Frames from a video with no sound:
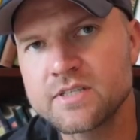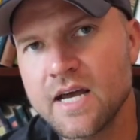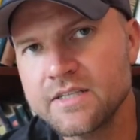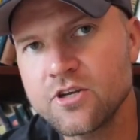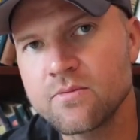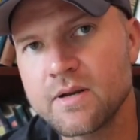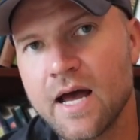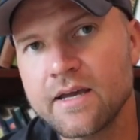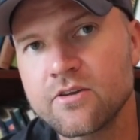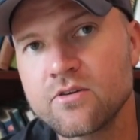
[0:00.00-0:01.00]
Protecting your
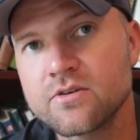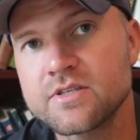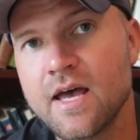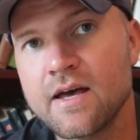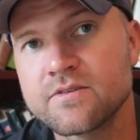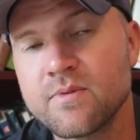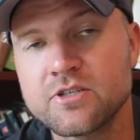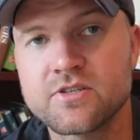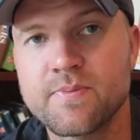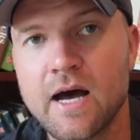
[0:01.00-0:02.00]
binoculars as
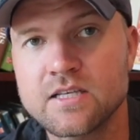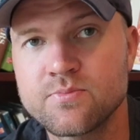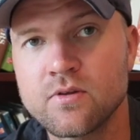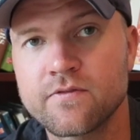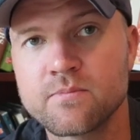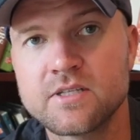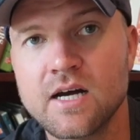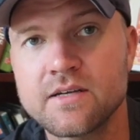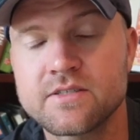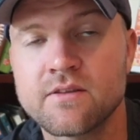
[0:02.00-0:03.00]
much as possible from
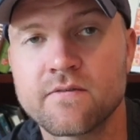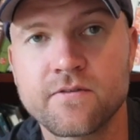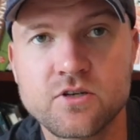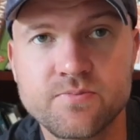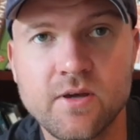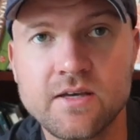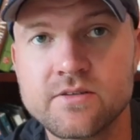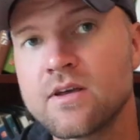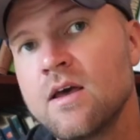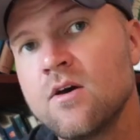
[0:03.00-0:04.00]
dust in the first place